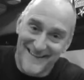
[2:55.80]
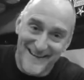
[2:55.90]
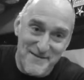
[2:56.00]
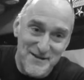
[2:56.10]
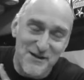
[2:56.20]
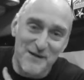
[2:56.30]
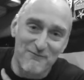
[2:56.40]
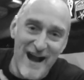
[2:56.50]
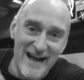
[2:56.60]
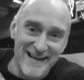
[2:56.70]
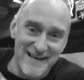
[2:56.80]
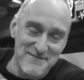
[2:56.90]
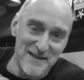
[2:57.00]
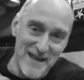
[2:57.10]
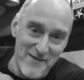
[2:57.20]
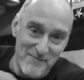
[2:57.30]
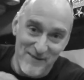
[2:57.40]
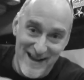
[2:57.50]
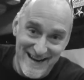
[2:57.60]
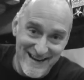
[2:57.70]
We took him rat hunting when they were
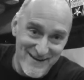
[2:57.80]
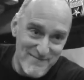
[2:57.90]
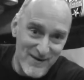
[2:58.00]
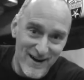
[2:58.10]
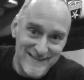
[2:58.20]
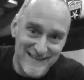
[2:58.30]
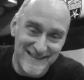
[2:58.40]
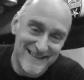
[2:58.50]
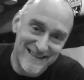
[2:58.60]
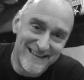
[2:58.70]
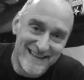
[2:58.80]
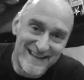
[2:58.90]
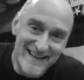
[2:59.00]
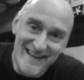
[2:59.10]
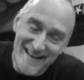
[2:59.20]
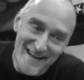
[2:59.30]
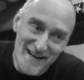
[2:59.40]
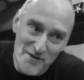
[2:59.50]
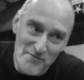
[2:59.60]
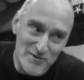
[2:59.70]
playing here in Boston, and
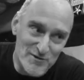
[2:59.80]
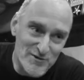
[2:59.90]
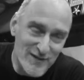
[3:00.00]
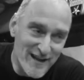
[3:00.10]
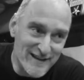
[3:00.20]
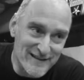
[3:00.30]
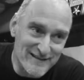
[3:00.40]
he was like,